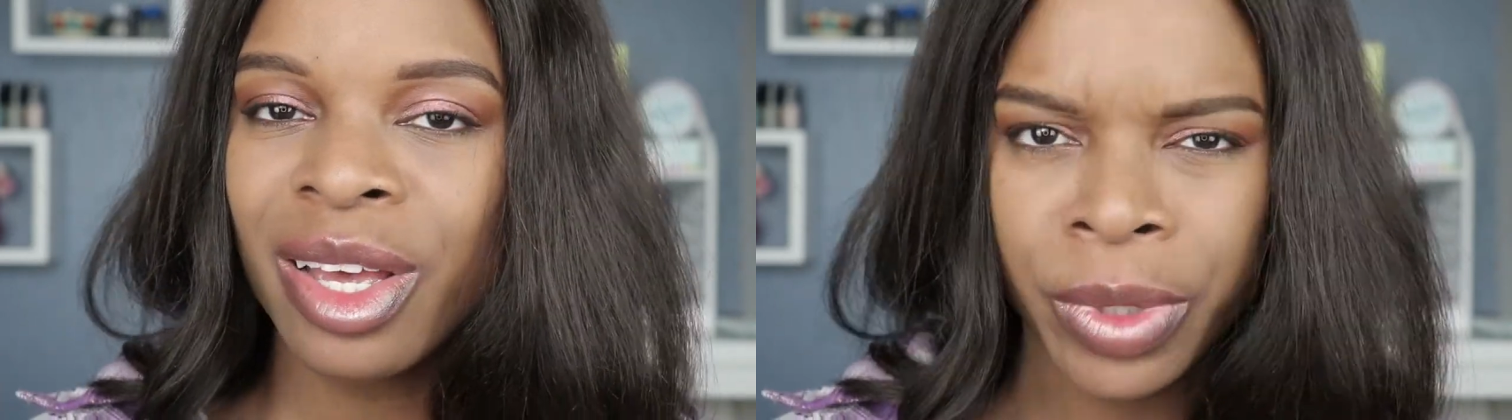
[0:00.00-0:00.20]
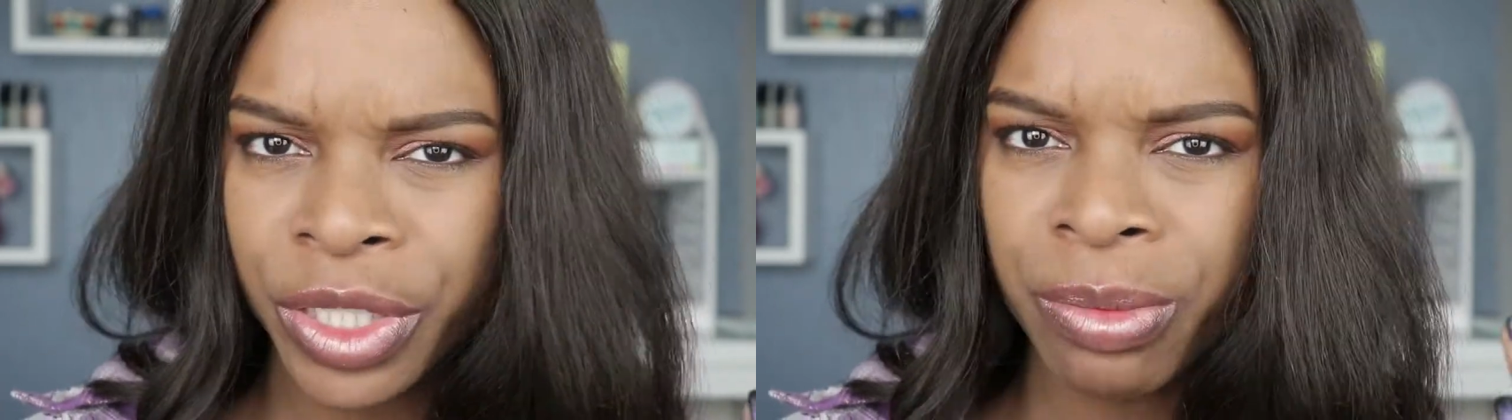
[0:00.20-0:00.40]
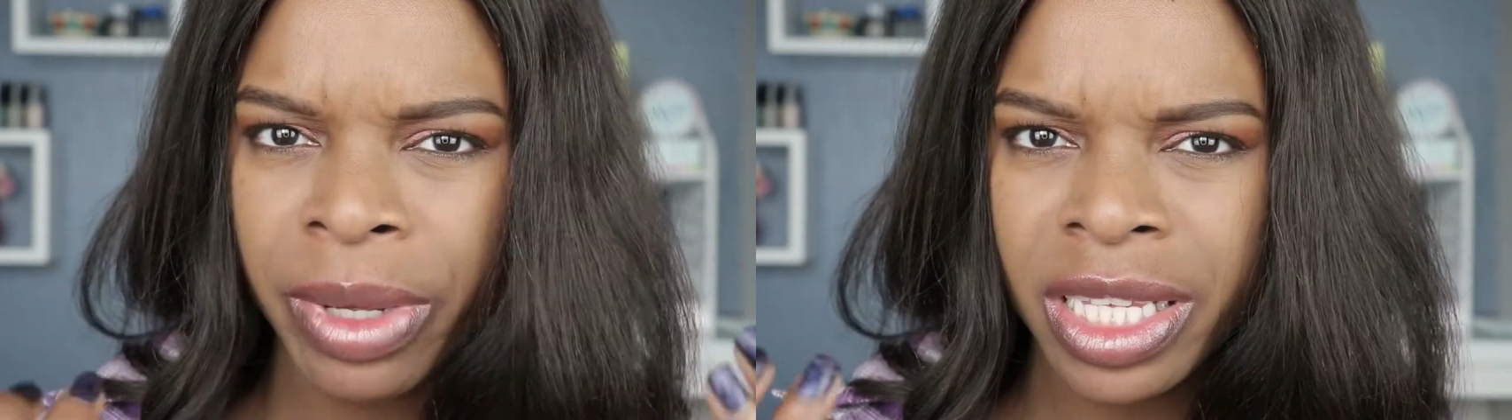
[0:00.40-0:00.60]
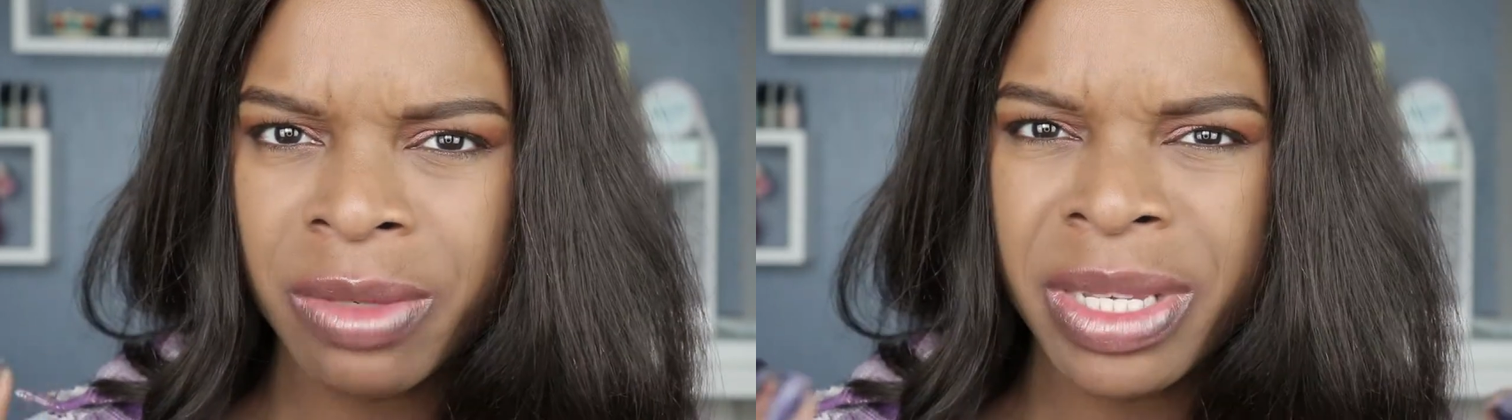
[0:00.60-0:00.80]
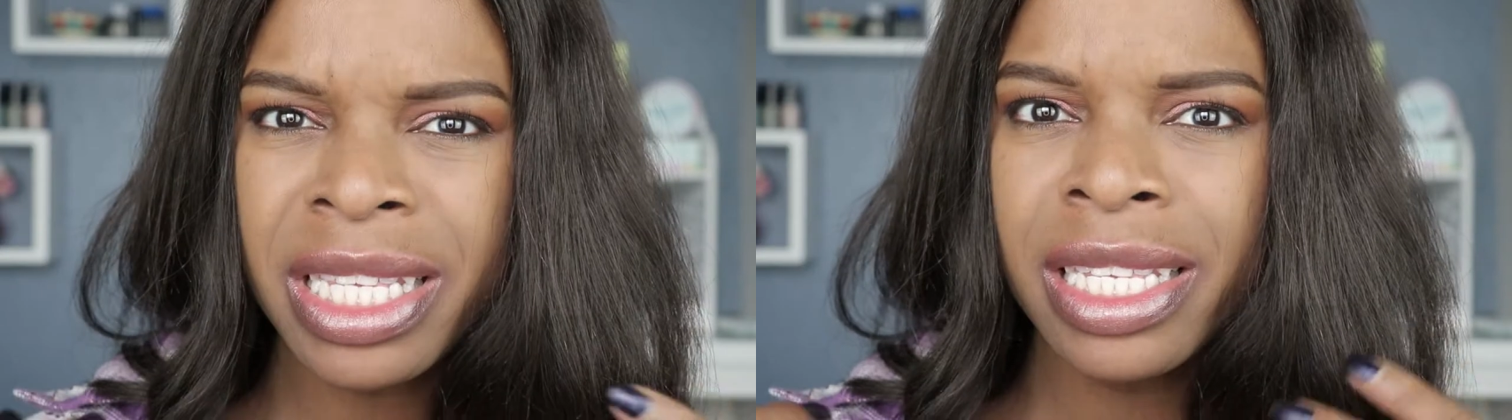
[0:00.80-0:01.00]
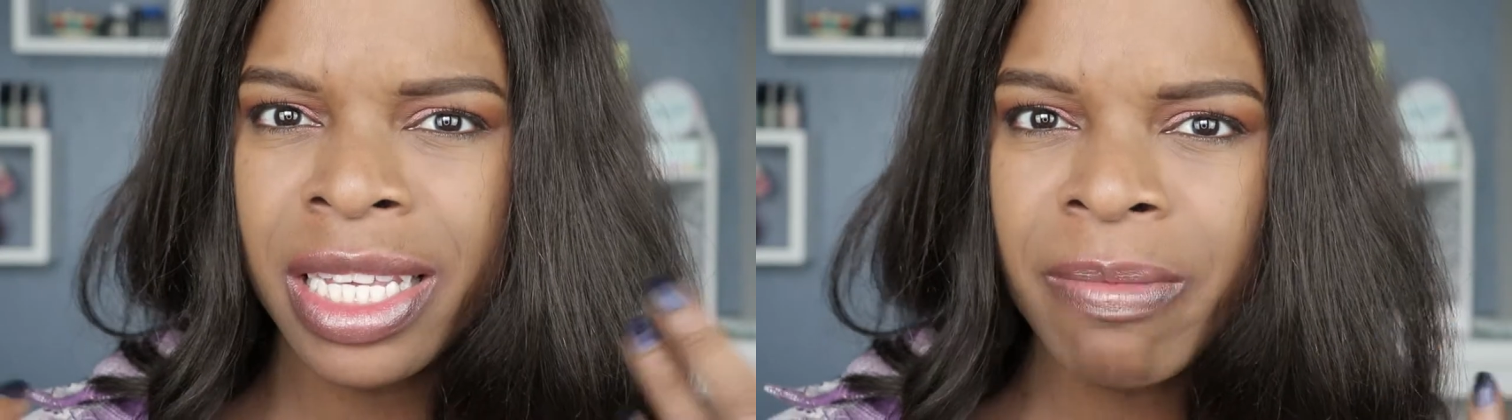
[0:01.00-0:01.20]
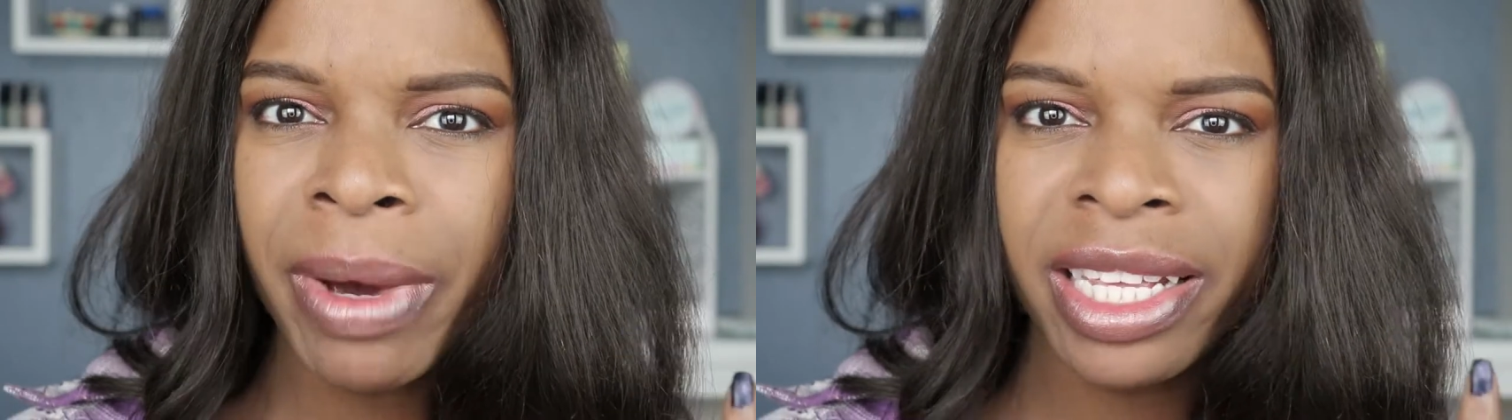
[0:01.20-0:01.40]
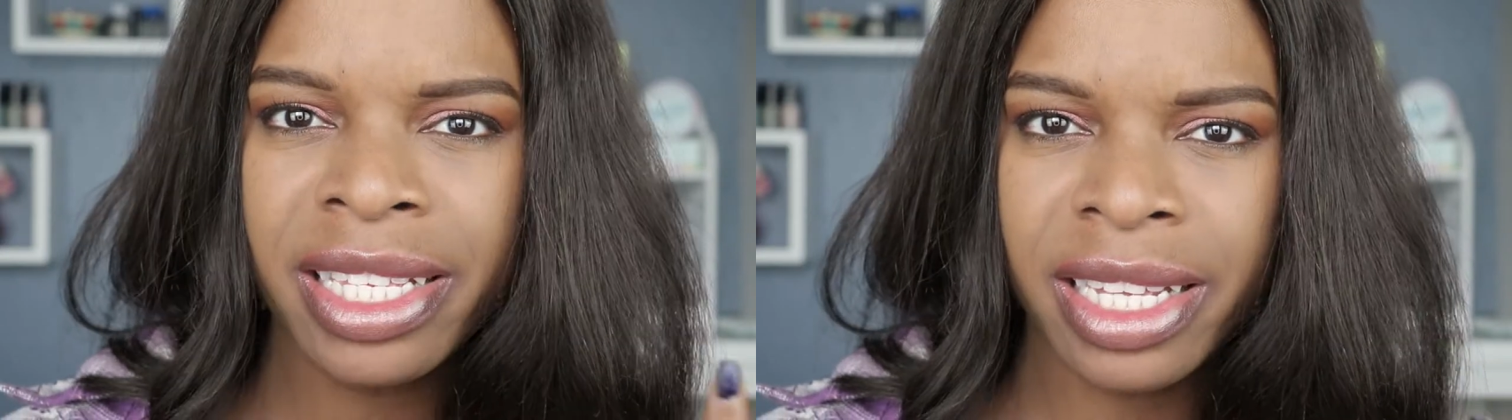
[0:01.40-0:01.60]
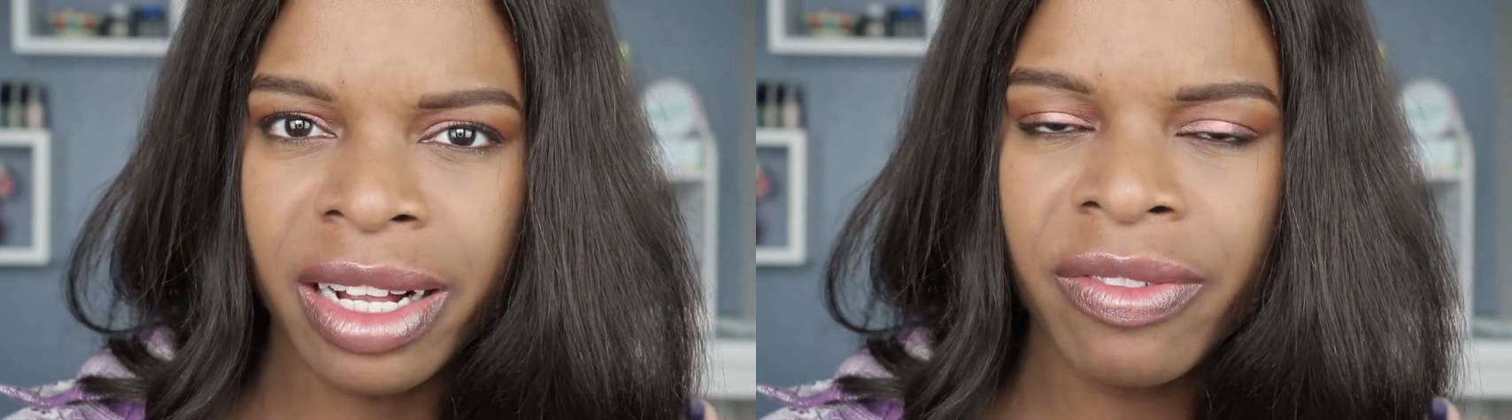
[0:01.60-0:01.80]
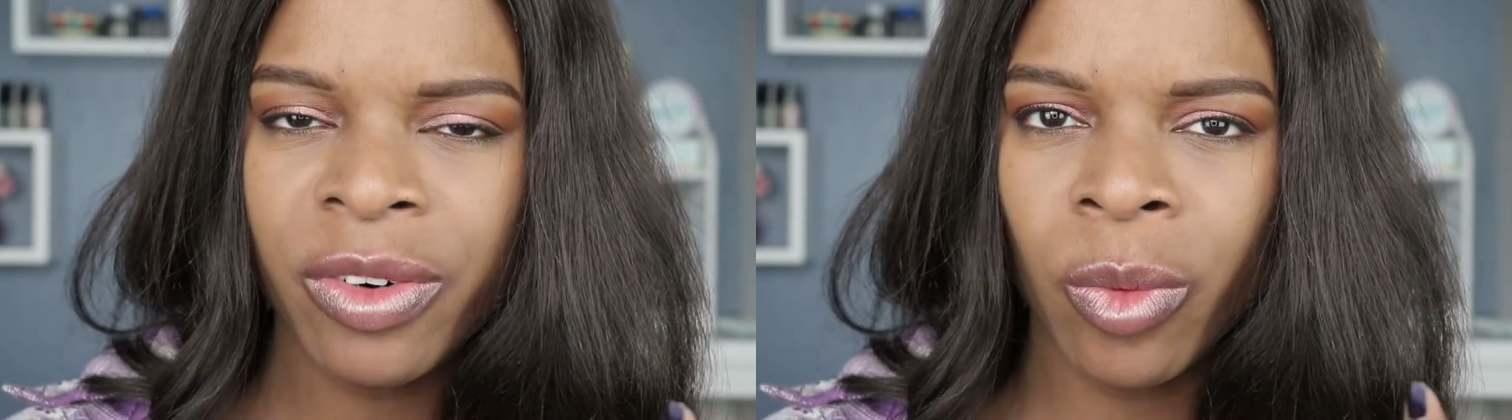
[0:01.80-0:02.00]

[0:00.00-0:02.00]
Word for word: which makes me see myself